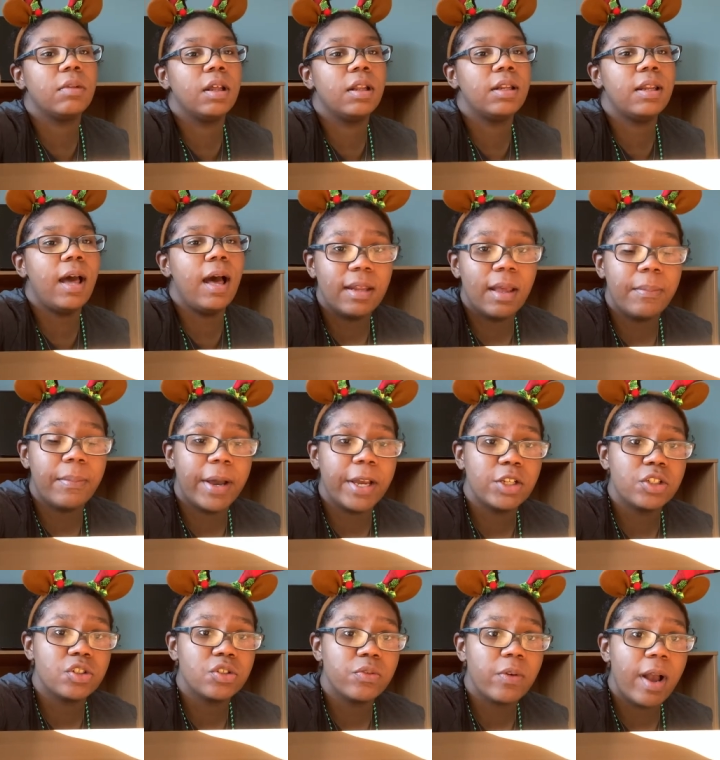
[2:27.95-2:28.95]
Not my
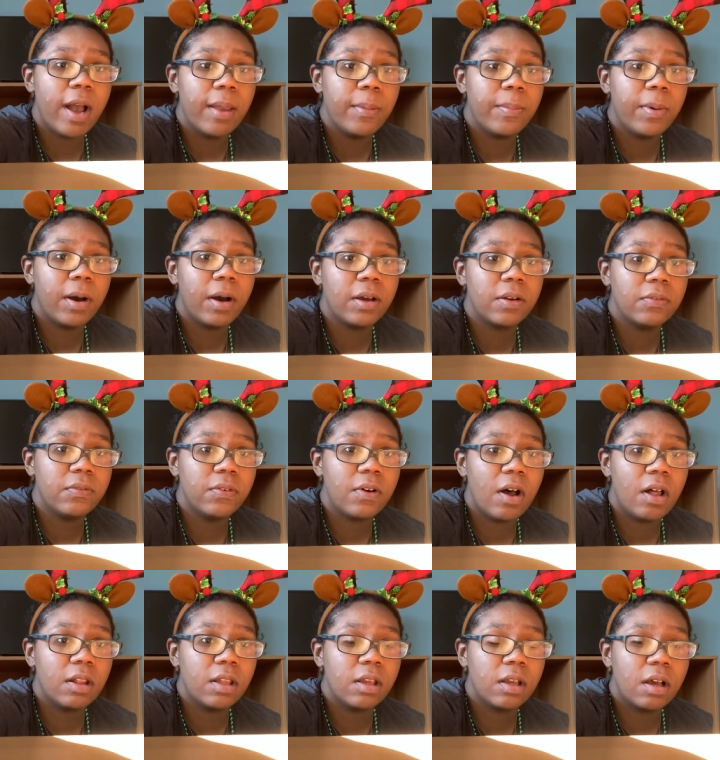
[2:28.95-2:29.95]
tripod
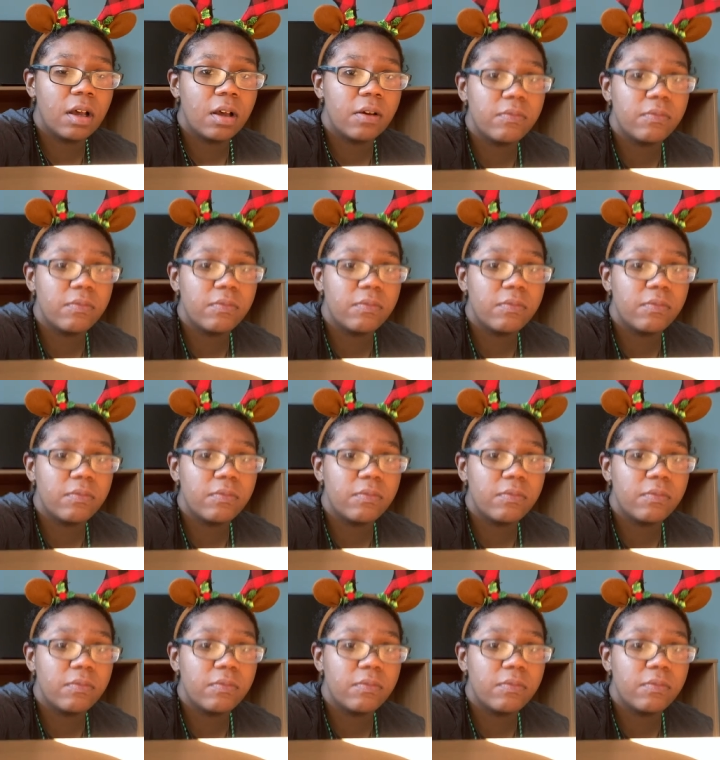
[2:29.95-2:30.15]
falling off.